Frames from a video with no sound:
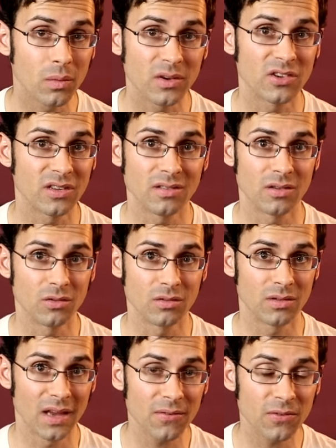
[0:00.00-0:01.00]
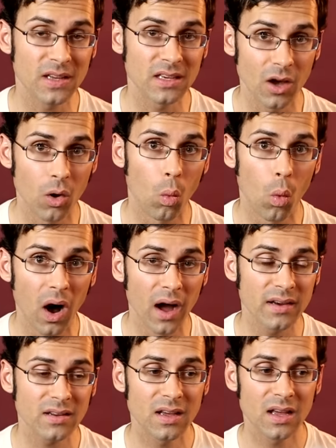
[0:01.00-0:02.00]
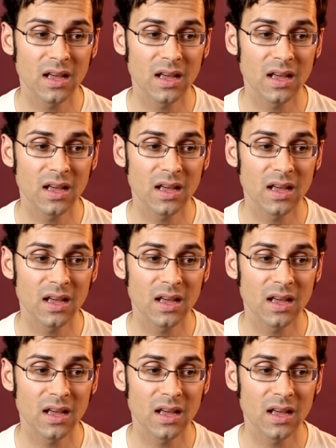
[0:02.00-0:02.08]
which is you definitely don't want,